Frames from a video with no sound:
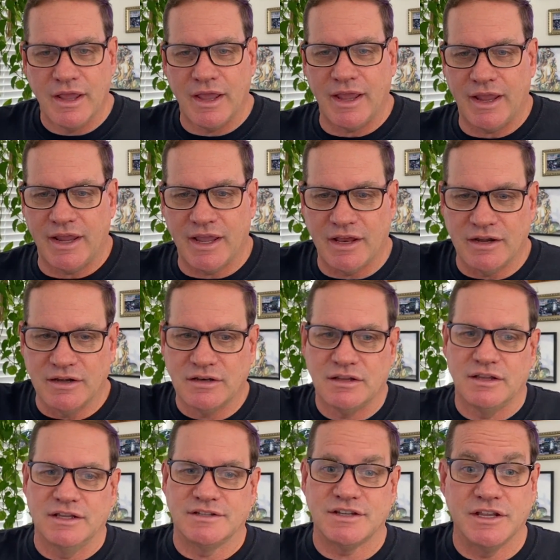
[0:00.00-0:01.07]
And
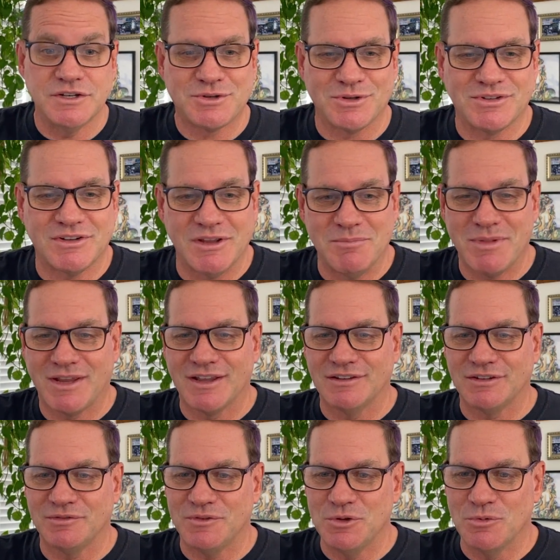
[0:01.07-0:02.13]
it's interesting because
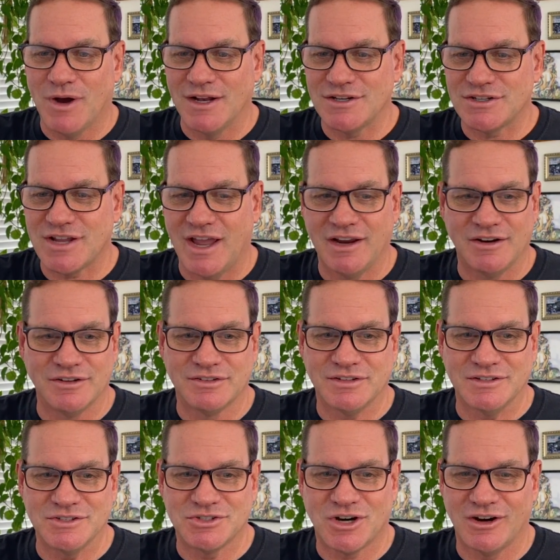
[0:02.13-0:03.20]
if you watch Tiger's
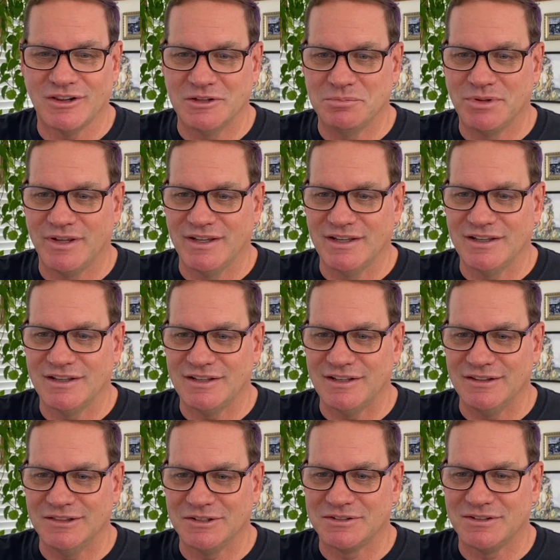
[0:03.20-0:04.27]
son Charlie play,
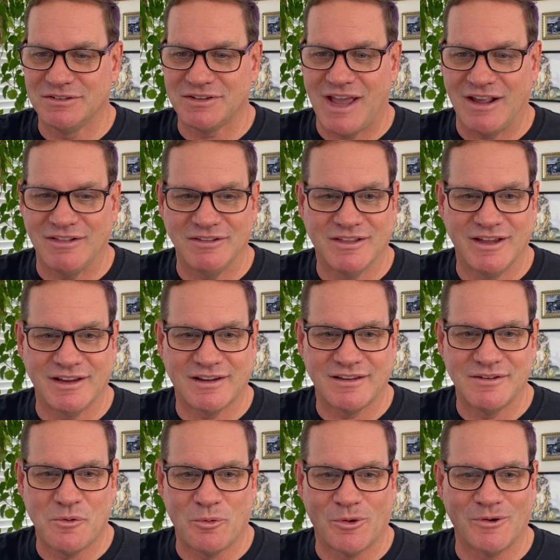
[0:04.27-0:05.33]
it looks exactly like
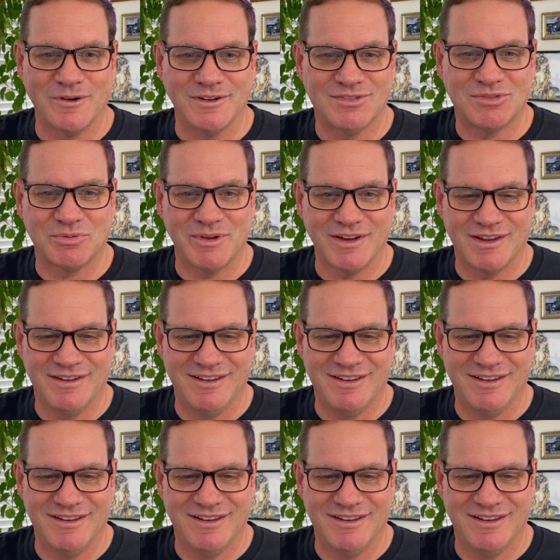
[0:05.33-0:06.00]
Rory's swing,